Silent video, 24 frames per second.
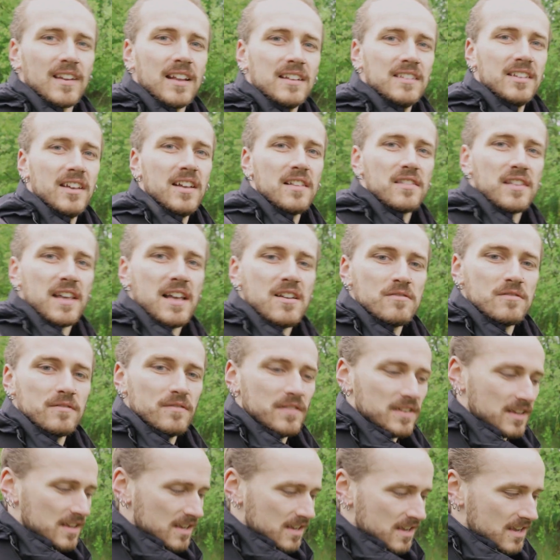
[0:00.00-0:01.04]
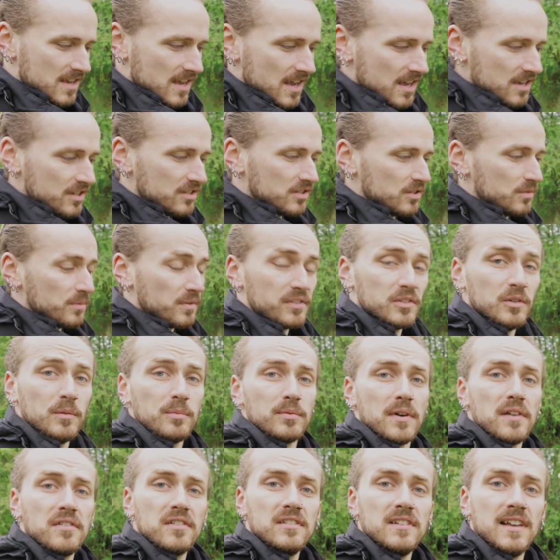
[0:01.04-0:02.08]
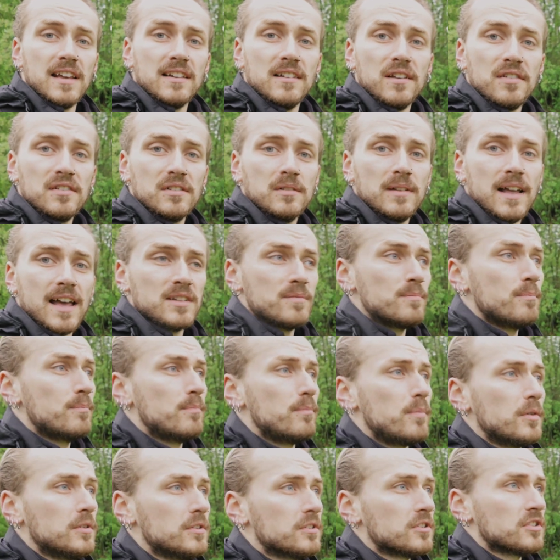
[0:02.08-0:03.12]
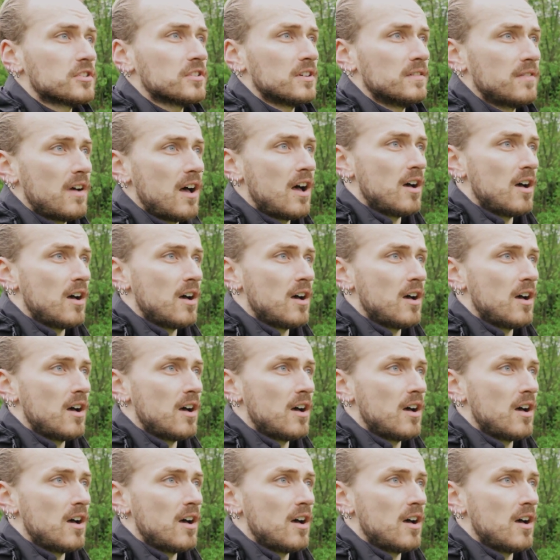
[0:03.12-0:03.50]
It turns out the issue was still present and I still had a bunch of